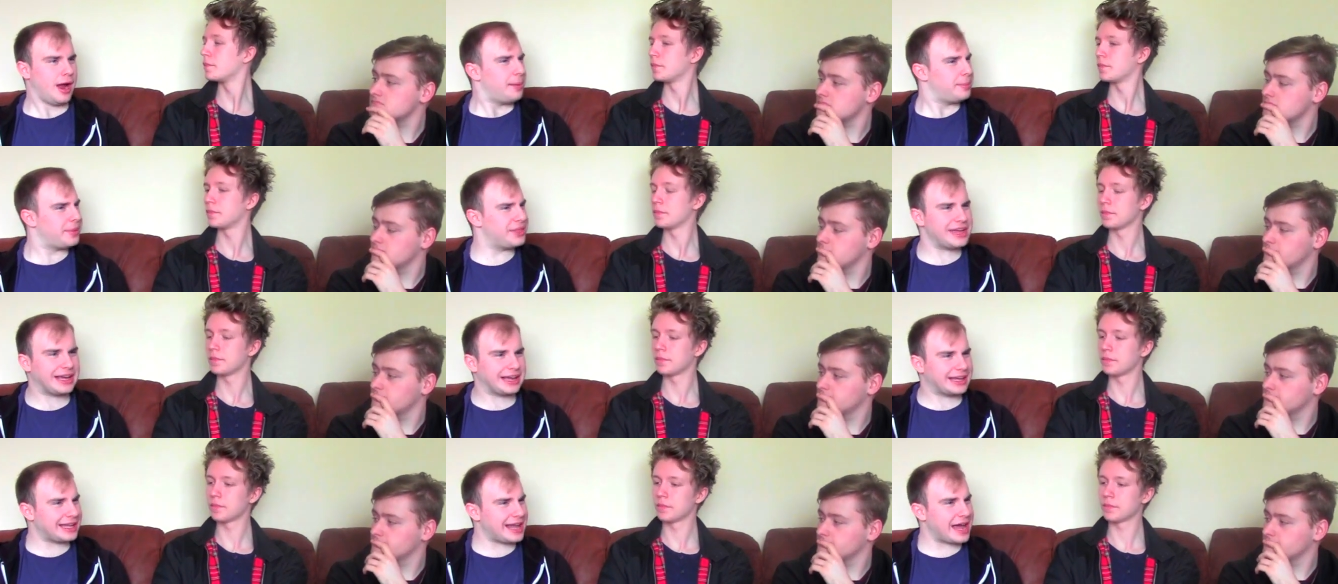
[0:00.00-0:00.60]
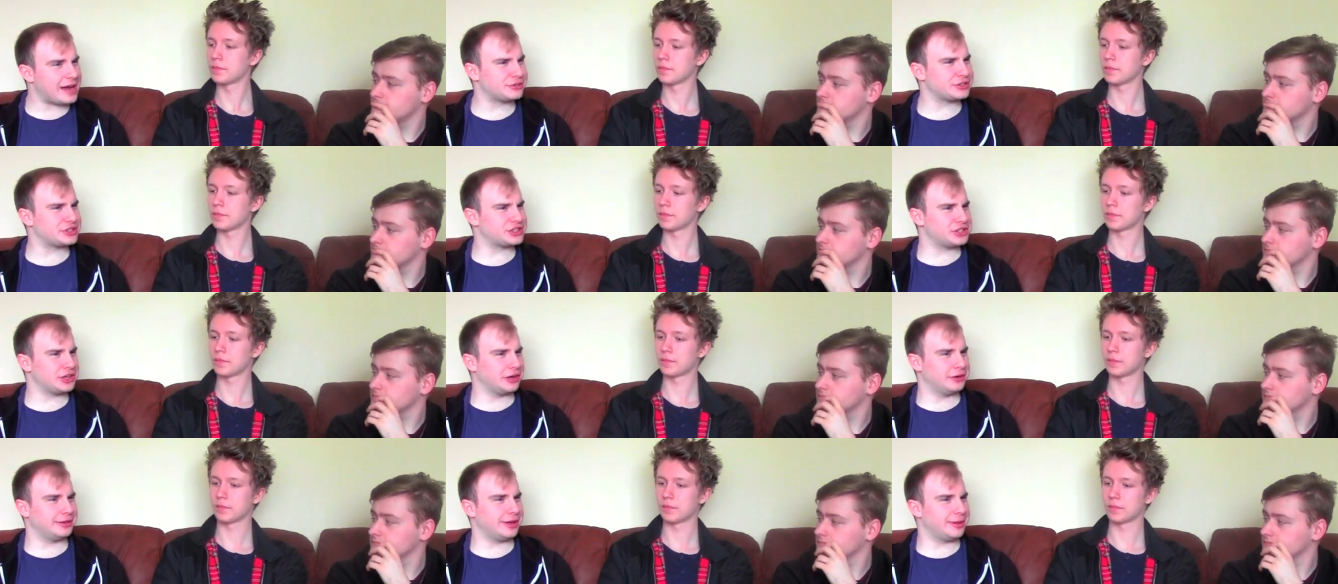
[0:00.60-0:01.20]
Speaker 1: But then Clara
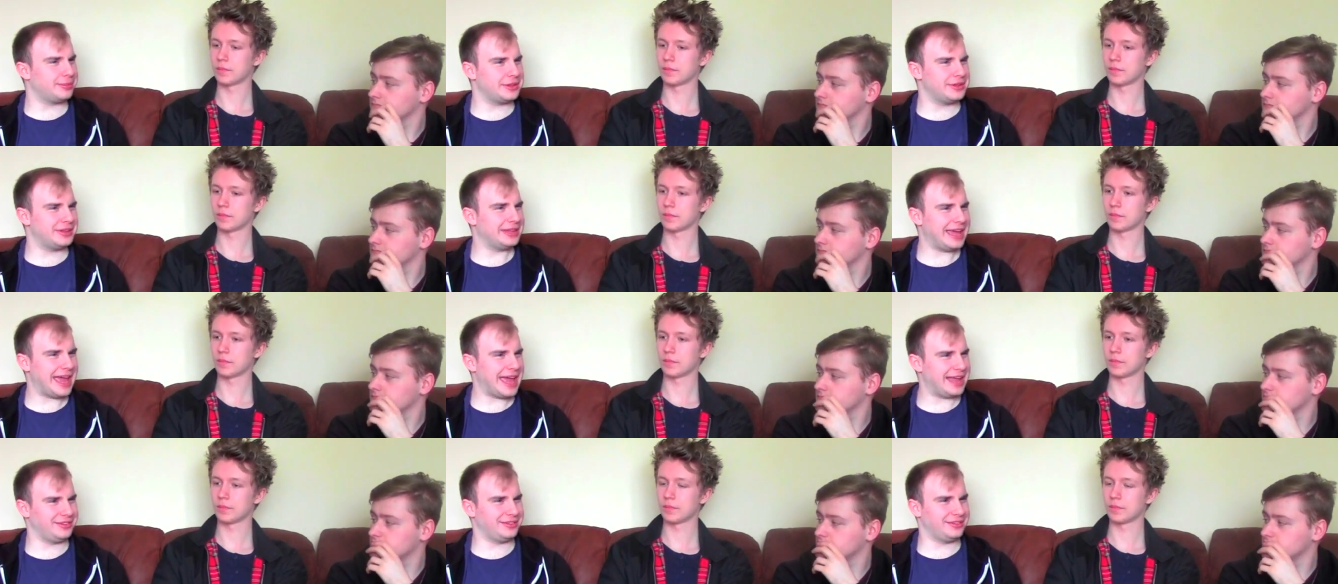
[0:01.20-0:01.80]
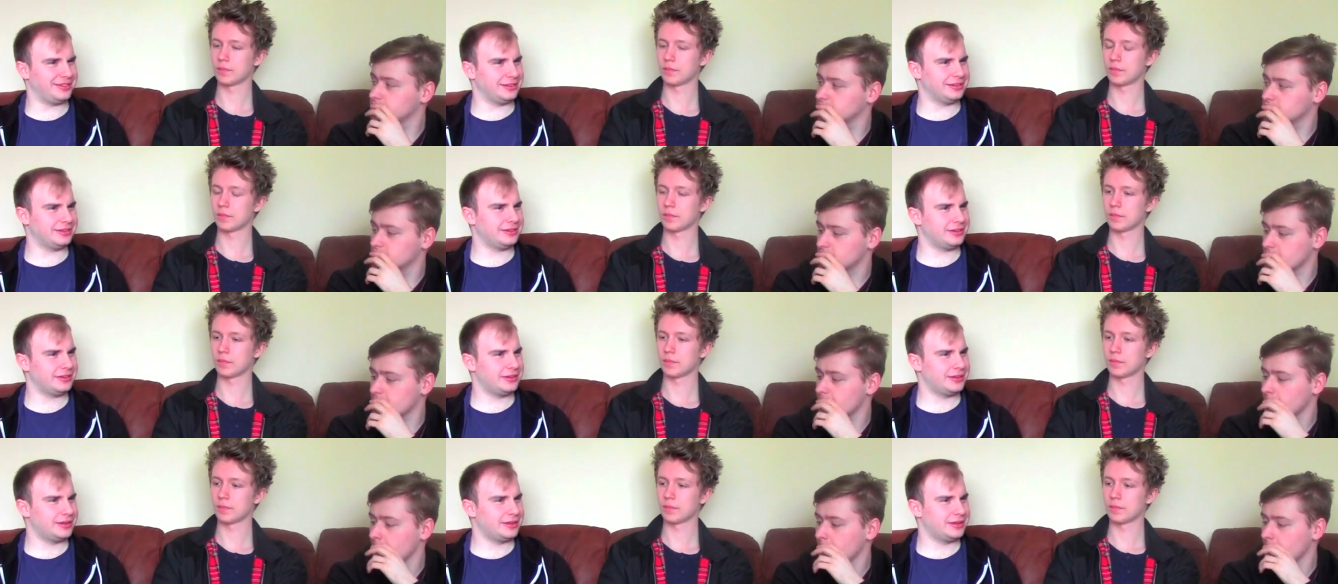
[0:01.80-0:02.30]
showed up at the end.